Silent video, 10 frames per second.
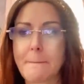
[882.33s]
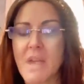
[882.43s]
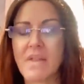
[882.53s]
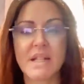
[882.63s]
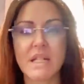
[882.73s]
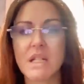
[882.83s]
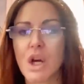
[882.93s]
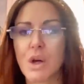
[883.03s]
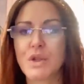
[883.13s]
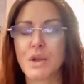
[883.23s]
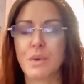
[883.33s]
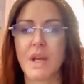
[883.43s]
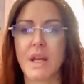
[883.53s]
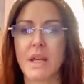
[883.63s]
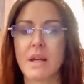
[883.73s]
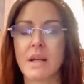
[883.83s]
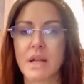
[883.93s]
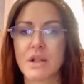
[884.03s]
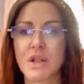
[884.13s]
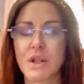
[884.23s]
They didn't go to the
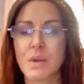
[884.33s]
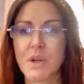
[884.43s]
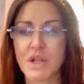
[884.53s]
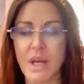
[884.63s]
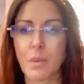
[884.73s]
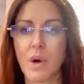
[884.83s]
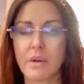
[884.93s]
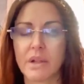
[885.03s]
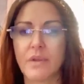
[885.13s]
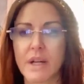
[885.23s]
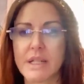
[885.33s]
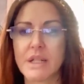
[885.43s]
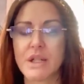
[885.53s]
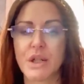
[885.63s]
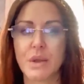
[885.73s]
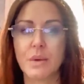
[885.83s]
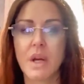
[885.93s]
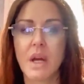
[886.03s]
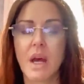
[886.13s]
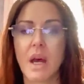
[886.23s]
luncheon, which they were invited to.
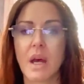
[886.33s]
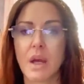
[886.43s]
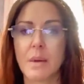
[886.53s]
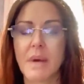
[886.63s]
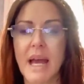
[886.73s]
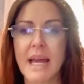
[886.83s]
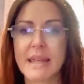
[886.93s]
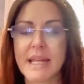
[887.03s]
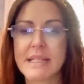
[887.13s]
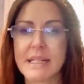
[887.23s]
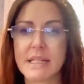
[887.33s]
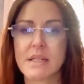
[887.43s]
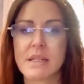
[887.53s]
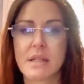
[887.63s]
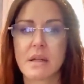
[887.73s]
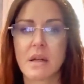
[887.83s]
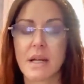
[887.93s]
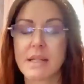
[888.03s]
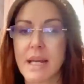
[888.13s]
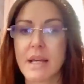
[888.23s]
And they didn't,
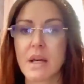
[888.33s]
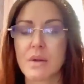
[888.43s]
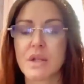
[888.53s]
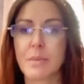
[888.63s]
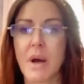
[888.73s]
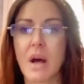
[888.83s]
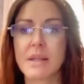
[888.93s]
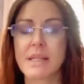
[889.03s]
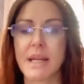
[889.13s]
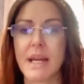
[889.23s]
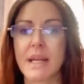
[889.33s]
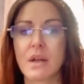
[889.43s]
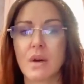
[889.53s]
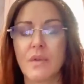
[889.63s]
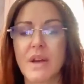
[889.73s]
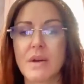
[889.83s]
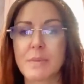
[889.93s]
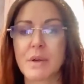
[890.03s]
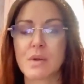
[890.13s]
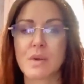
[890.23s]
like I say, go to the party. And a lot of it was
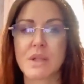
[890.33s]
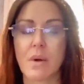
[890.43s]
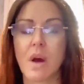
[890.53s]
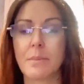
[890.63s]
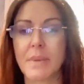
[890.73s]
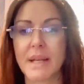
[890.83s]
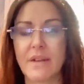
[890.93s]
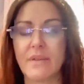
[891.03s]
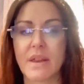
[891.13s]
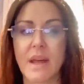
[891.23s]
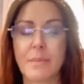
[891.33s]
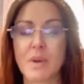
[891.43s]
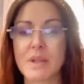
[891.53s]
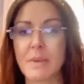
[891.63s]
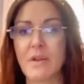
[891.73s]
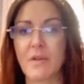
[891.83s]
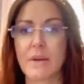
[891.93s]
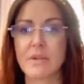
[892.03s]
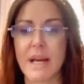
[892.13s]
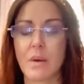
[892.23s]
because also I'm believing that they possibly
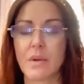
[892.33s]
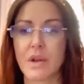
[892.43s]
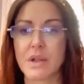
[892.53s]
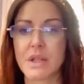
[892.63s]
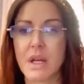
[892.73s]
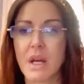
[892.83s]
found out that